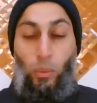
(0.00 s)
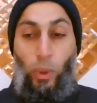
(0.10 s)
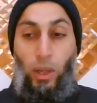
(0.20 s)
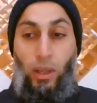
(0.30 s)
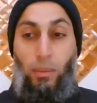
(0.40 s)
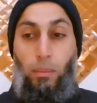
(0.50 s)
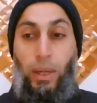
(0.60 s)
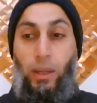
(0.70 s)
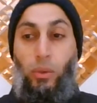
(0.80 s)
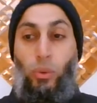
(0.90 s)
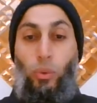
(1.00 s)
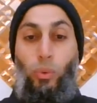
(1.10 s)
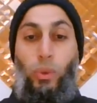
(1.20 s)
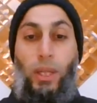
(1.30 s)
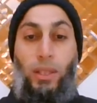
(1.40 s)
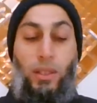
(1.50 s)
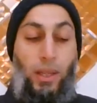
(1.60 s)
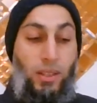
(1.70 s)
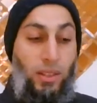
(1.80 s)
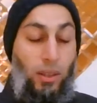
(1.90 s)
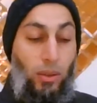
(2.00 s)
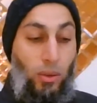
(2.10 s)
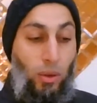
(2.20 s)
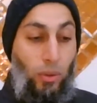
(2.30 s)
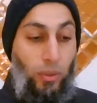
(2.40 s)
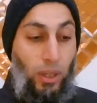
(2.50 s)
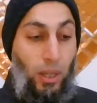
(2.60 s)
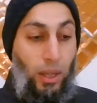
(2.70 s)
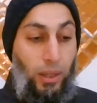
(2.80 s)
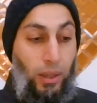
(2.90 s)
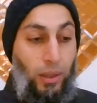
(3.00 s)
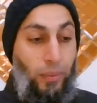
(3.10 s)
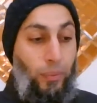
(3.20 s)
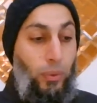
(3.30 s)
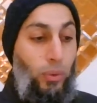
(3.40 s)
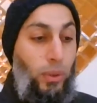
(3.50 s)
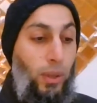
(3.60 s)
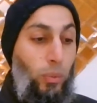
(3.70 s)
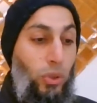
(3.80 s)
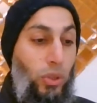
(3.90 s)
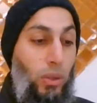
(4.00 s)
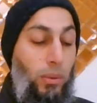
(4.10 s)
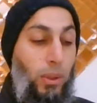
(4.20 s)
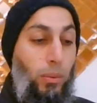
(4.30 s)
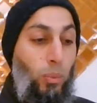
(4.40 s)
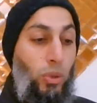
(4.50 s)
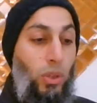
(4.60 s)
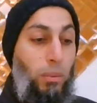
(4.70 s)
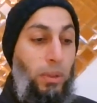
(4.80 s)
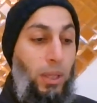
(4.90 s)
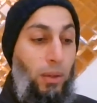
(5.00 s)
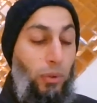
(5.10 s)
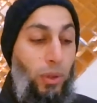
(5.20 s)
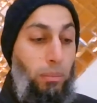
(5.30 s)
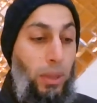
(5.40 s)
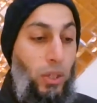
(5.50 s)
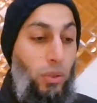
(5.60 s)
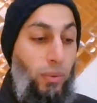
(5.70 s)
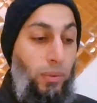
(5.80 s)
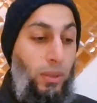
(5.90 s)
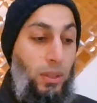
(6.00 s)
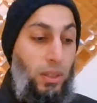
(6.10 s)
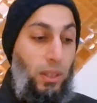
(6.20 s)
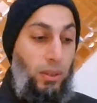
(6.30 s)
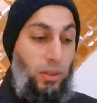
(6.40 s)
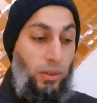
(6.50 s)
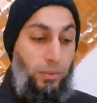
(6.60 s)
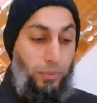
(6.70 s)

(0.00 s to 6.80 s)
Welcome back to today's lesson of the Qaidah. Today we shall be covering page 56.